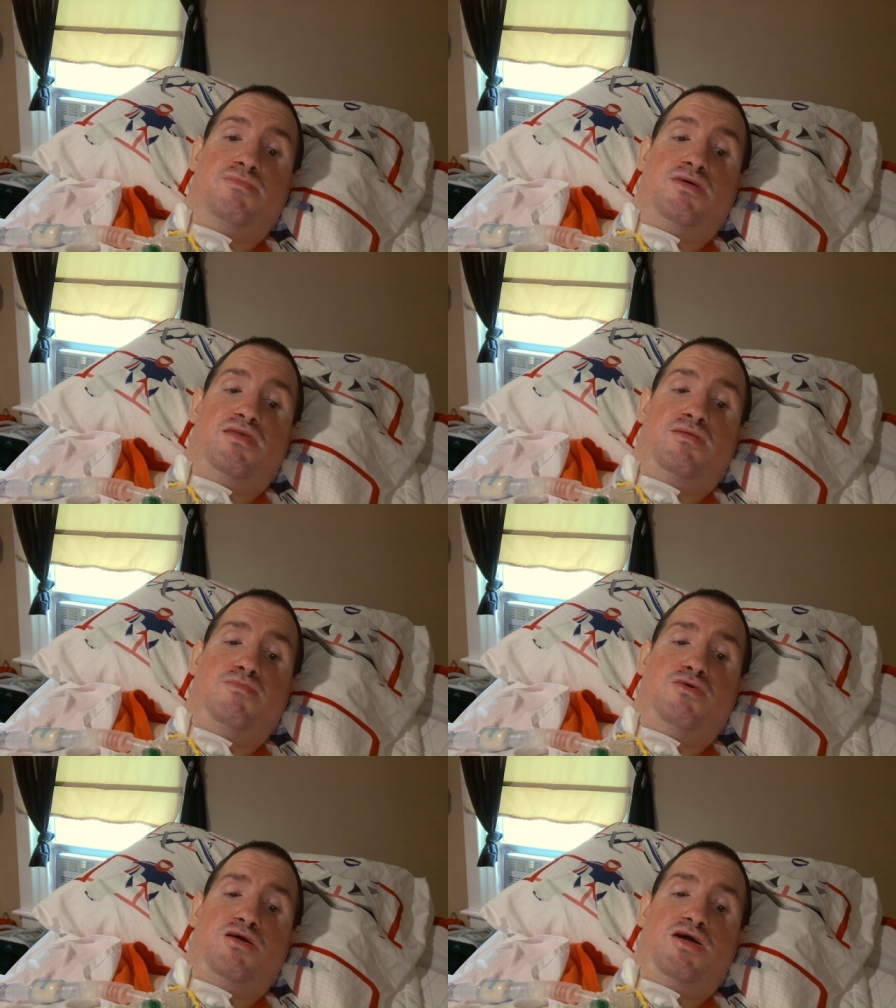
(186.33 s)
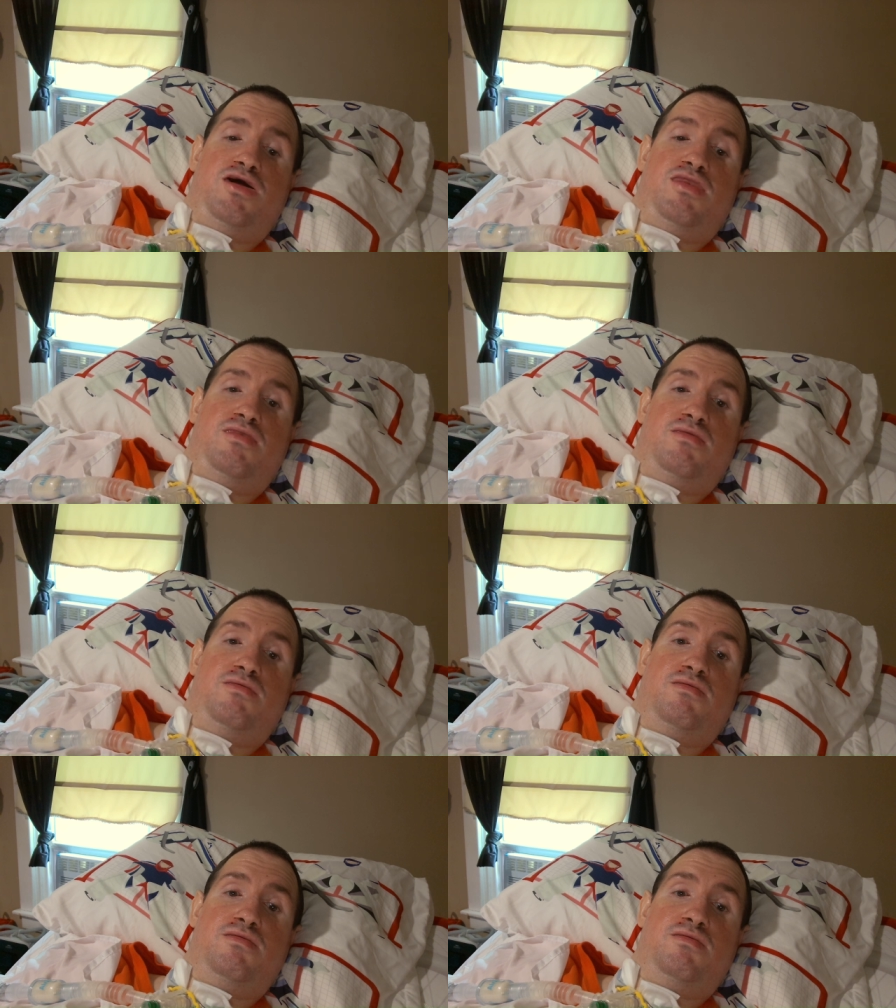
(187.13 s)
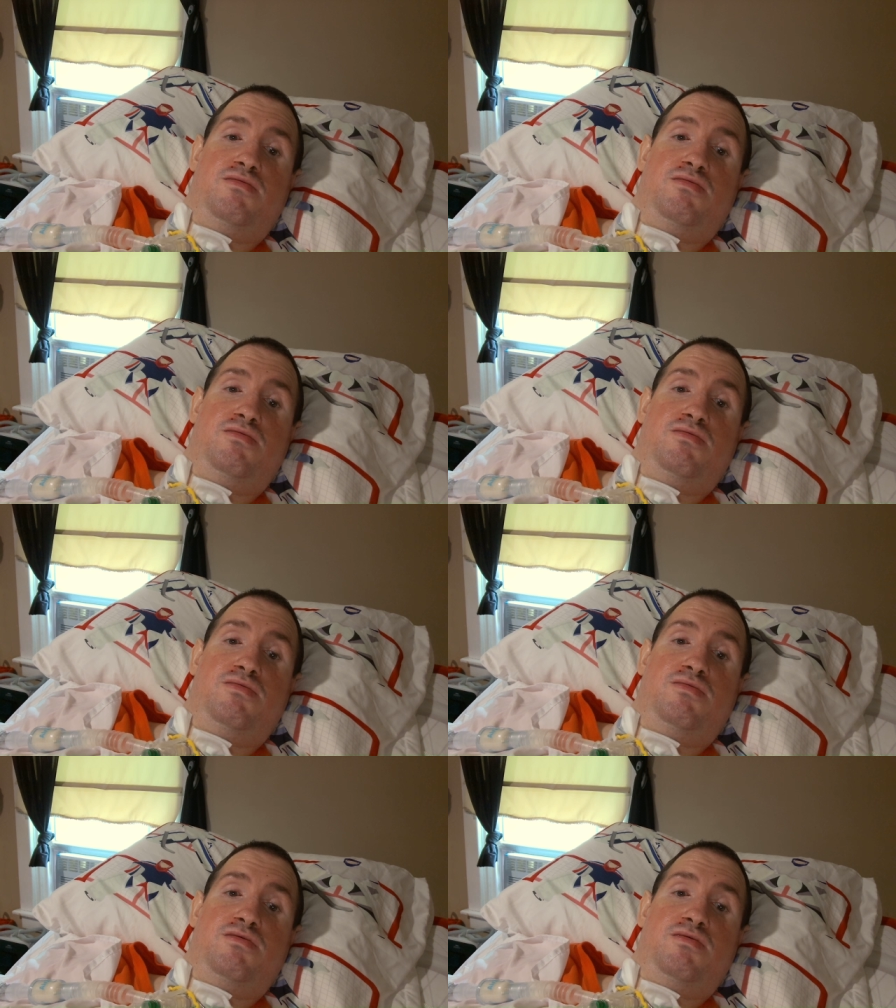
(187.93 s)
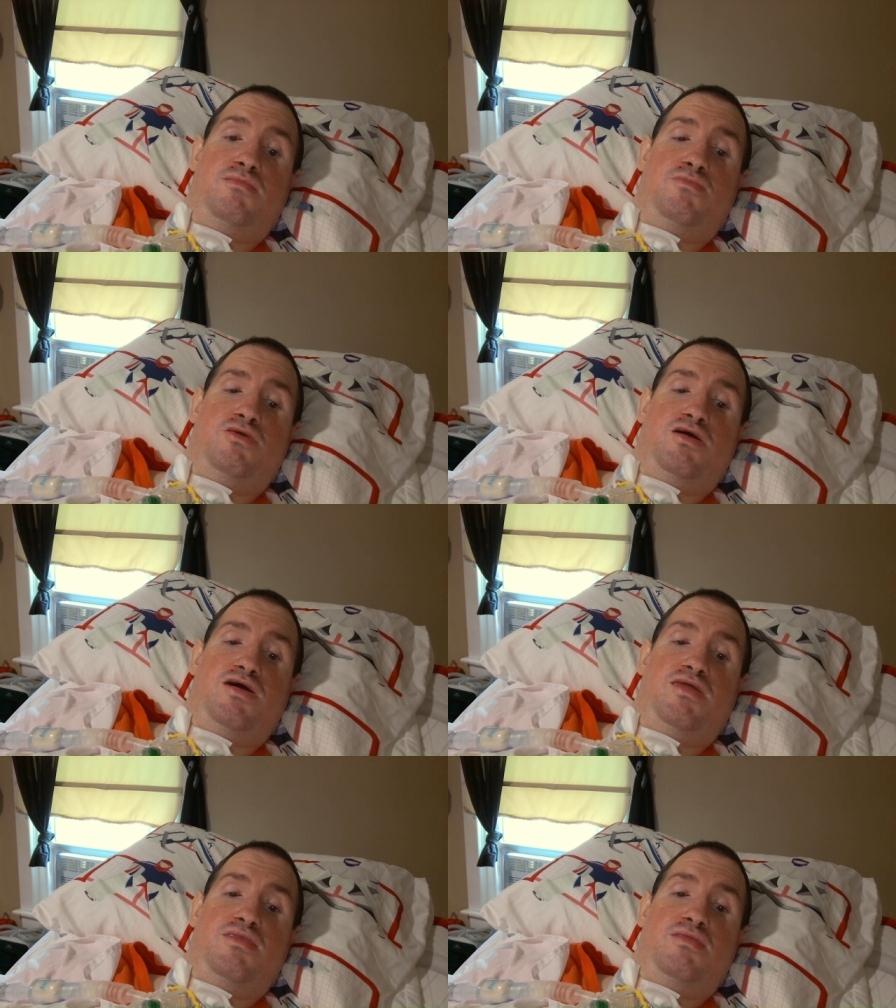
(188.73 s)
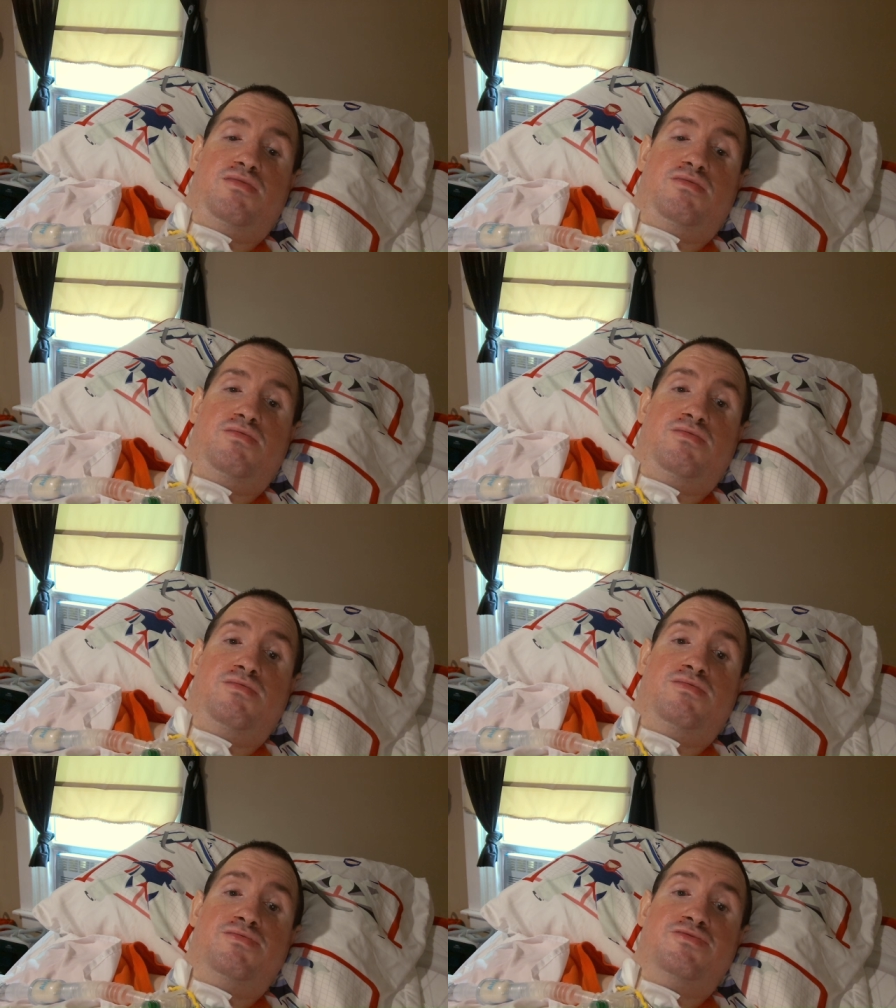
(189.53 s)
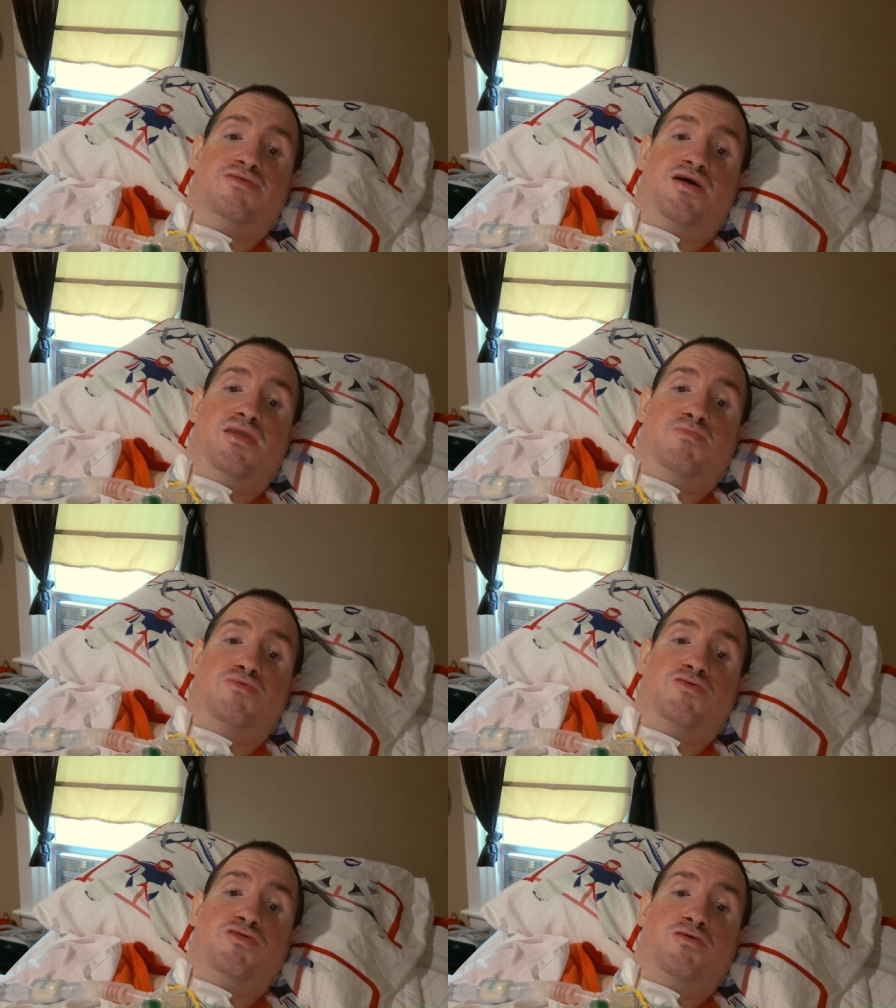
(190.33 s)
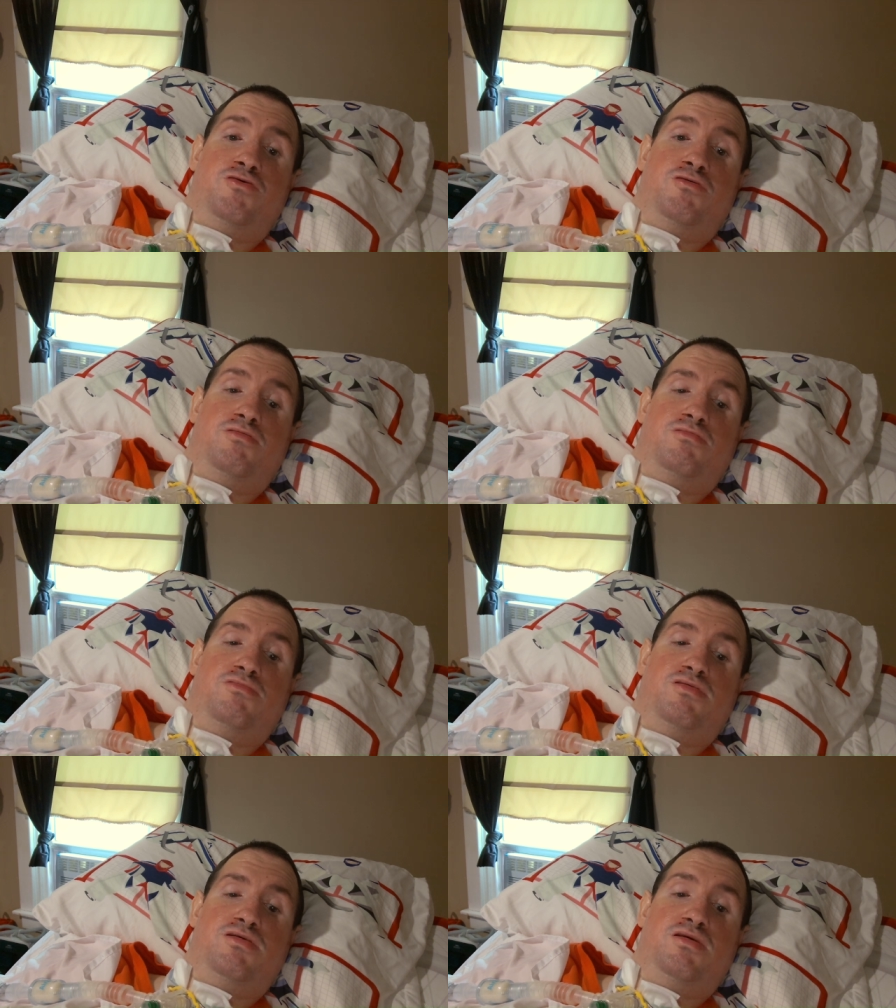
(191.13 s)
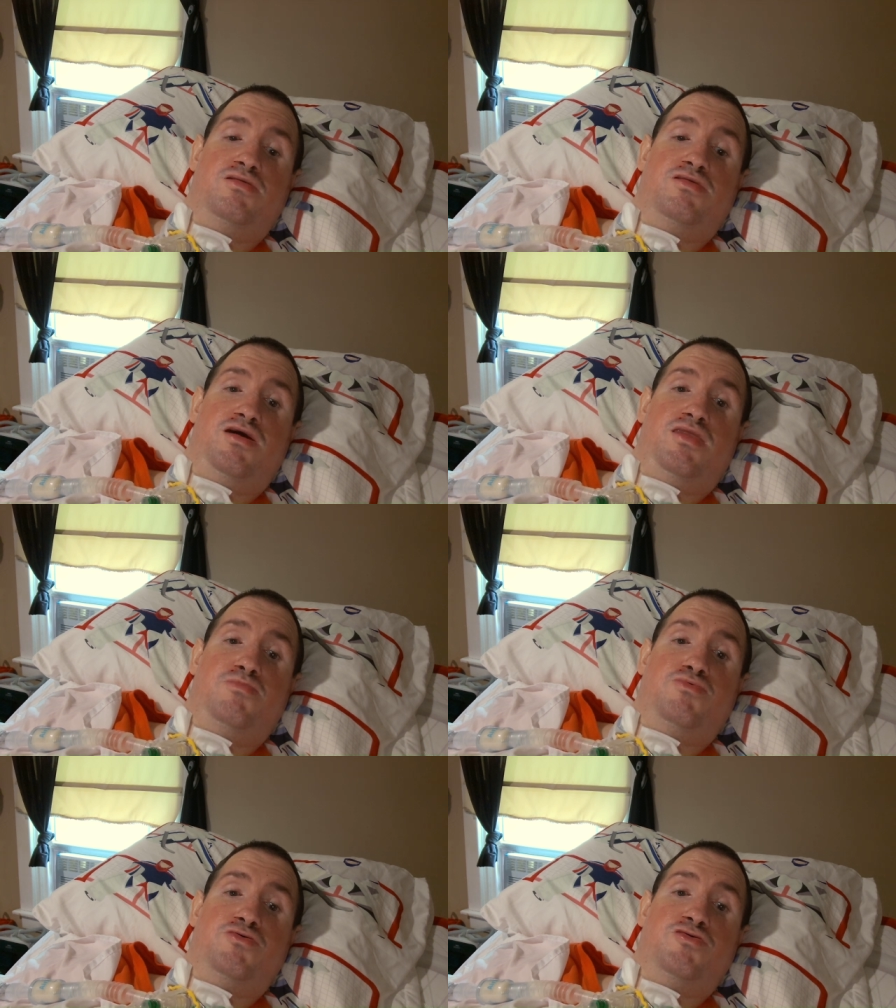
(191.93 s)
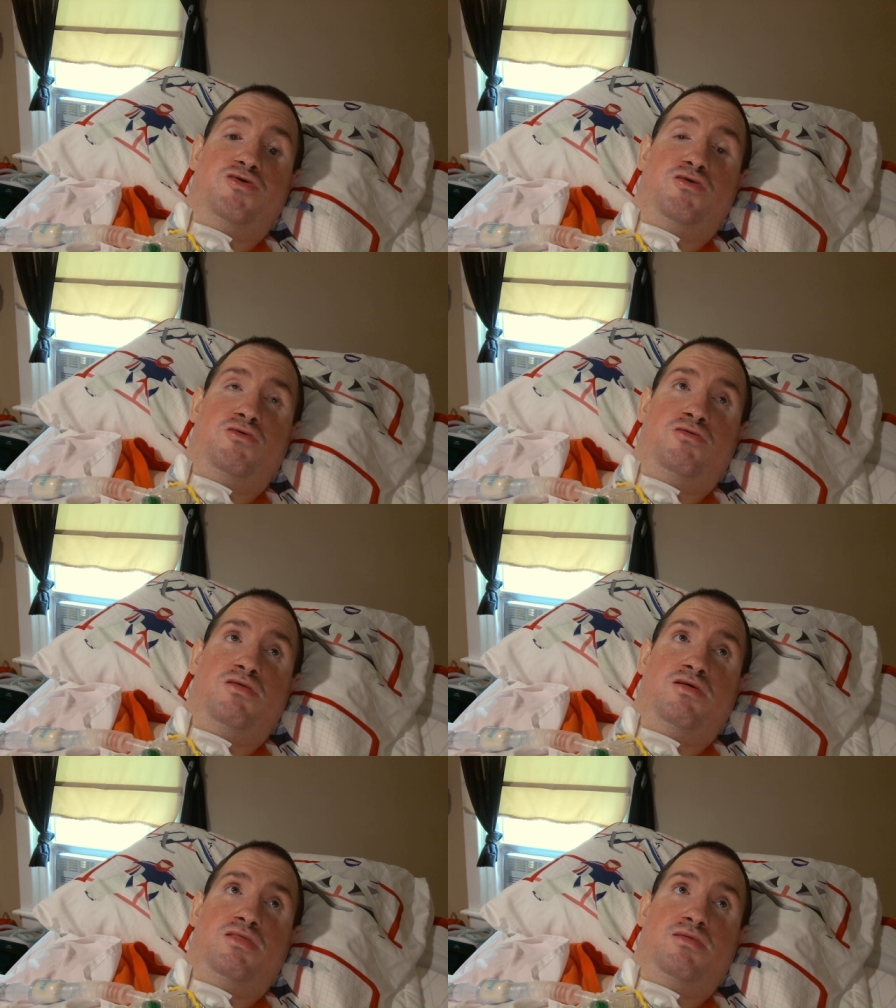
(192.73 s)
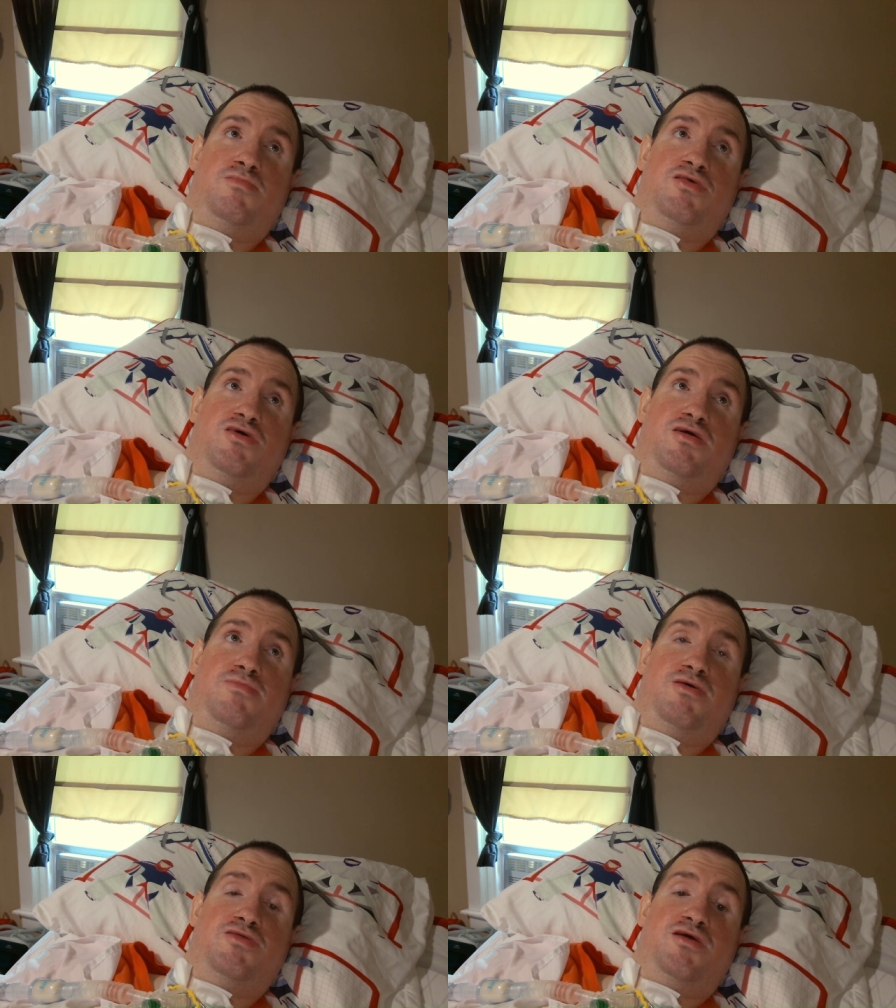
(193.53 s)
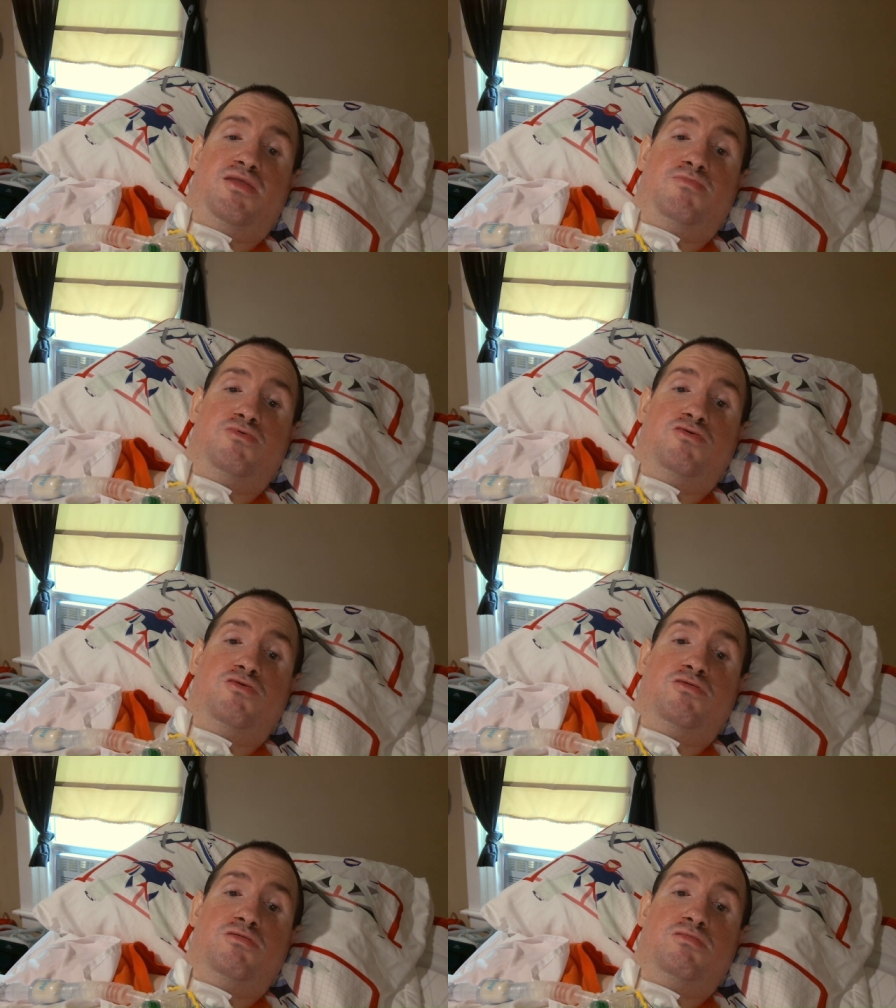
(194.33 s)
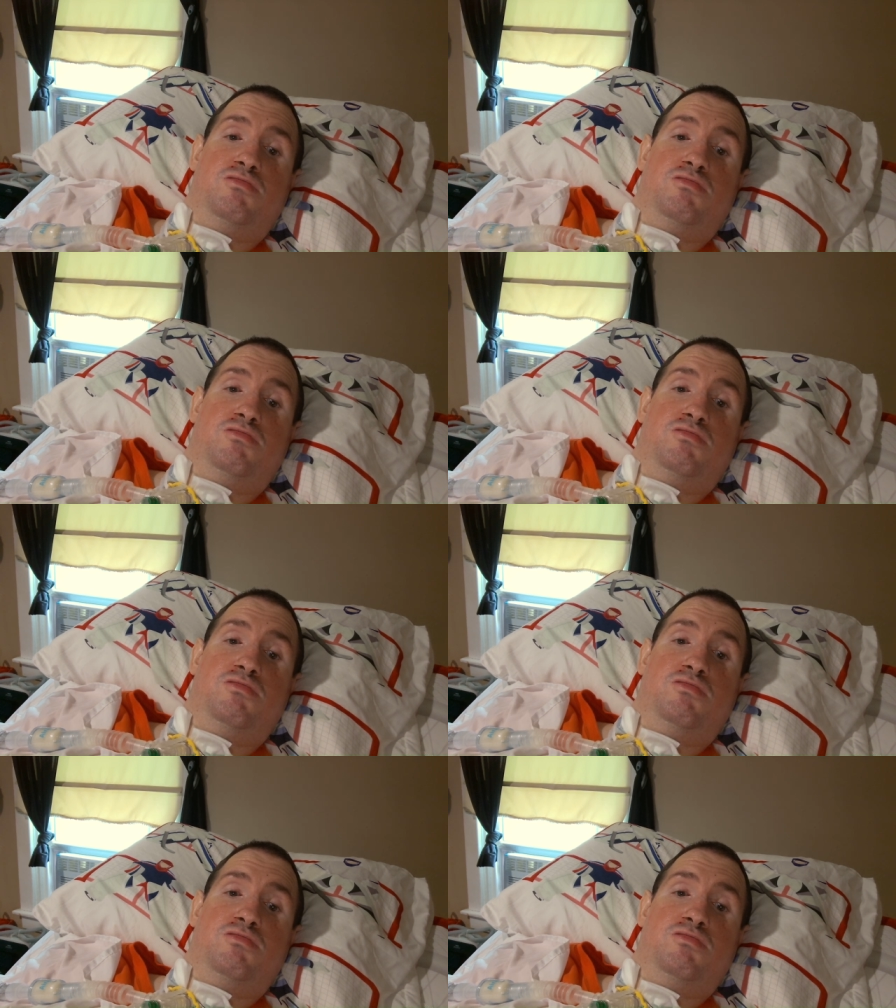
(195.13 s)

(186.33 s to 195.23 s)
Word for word: at number nine number nine, Donald Brashear. Donald Brashear, let me tell you about Donald Brashear.